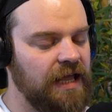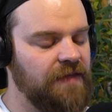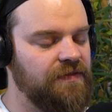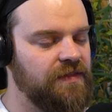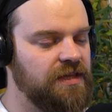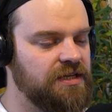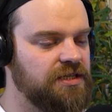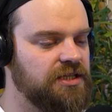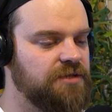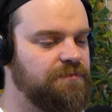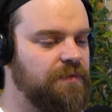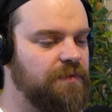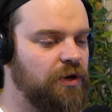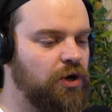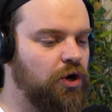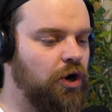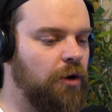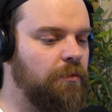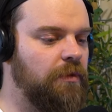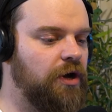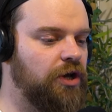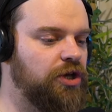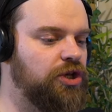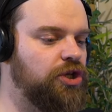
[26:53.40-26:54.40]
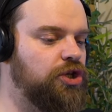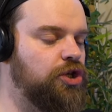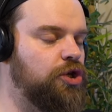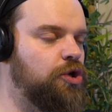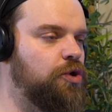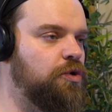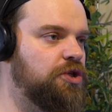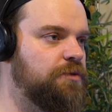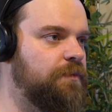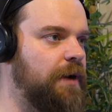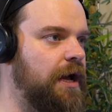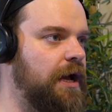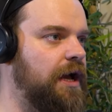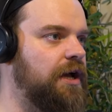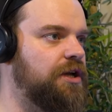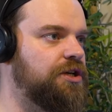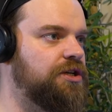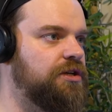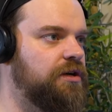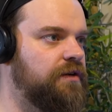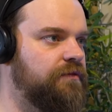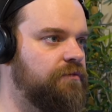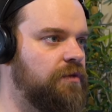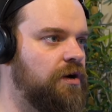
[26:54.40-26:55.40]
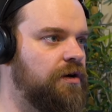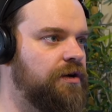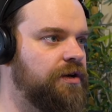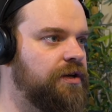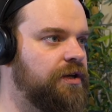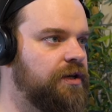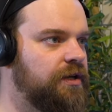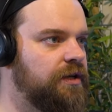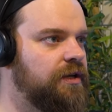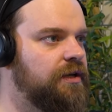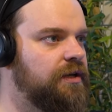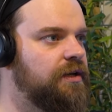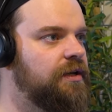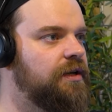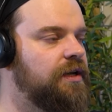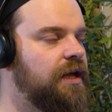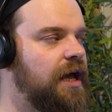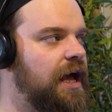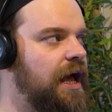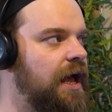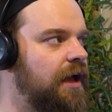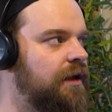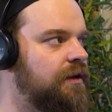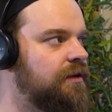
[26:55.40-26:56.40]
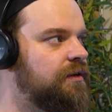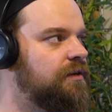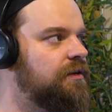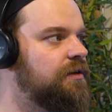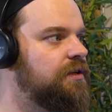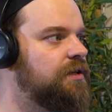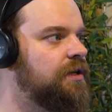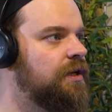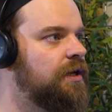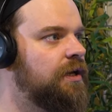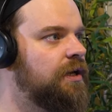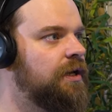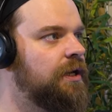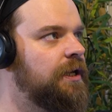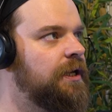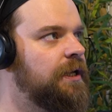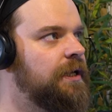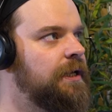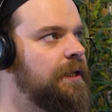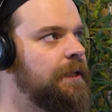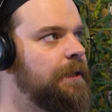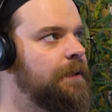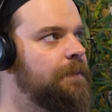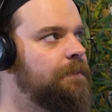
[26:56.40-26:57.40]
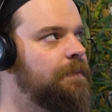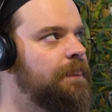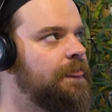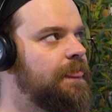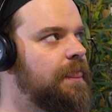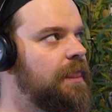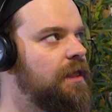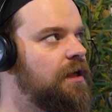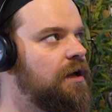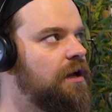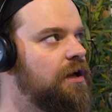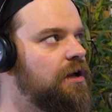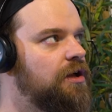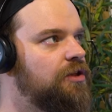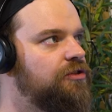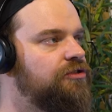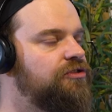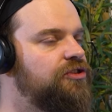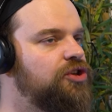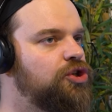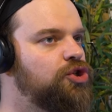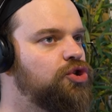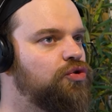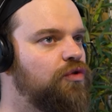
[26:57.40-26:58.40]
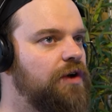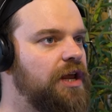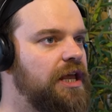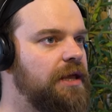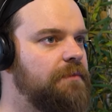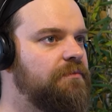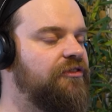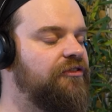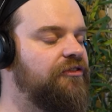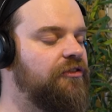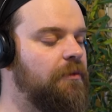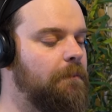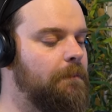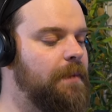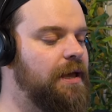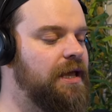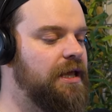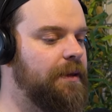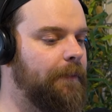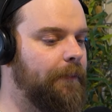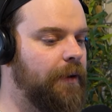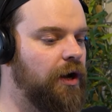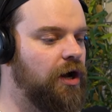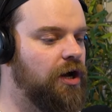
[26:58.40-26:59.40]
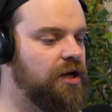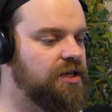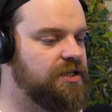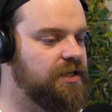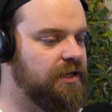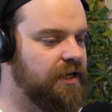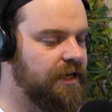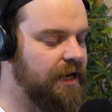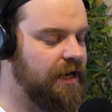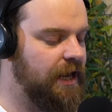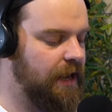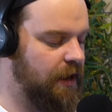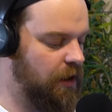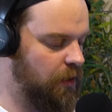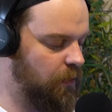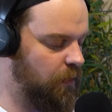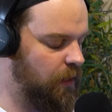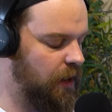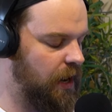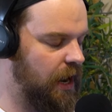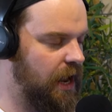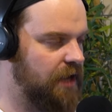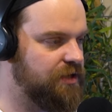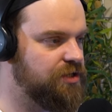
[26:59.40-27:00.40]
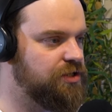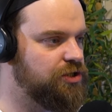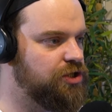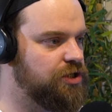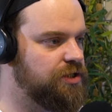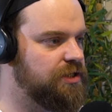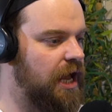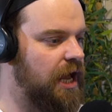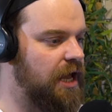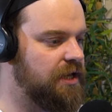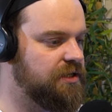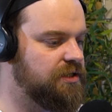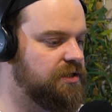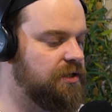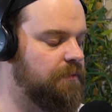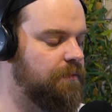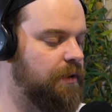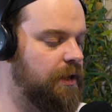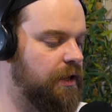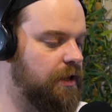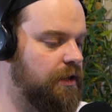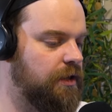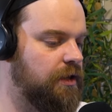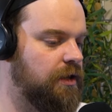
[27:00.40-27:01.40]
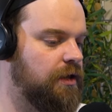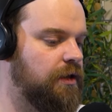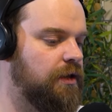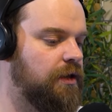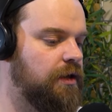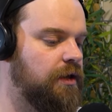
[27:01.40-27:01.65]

this has become a huge passion of mine. And the dream for me personally now has to be,